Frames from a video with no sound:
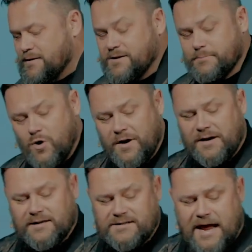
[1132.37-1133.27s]
the
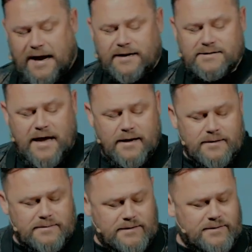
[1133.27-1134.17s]
demonic attack is that
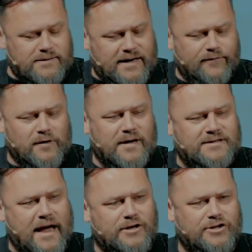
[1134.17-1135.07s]
the devil
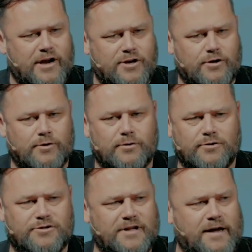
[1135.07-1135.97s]
has actually
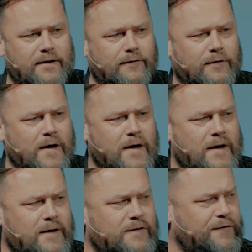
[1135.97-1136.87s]
used the
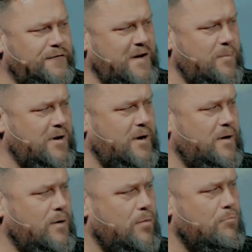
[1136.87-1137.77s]

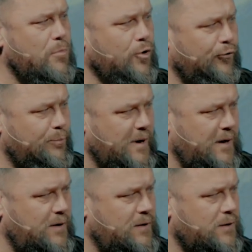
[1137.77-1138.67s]
feminine
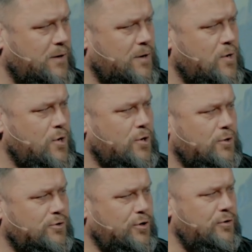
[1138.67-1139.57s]
movement
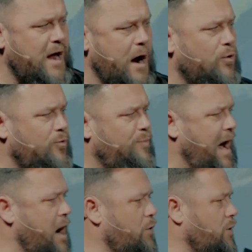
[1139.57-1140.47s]
to now
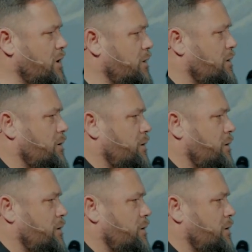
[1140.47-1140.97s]
empower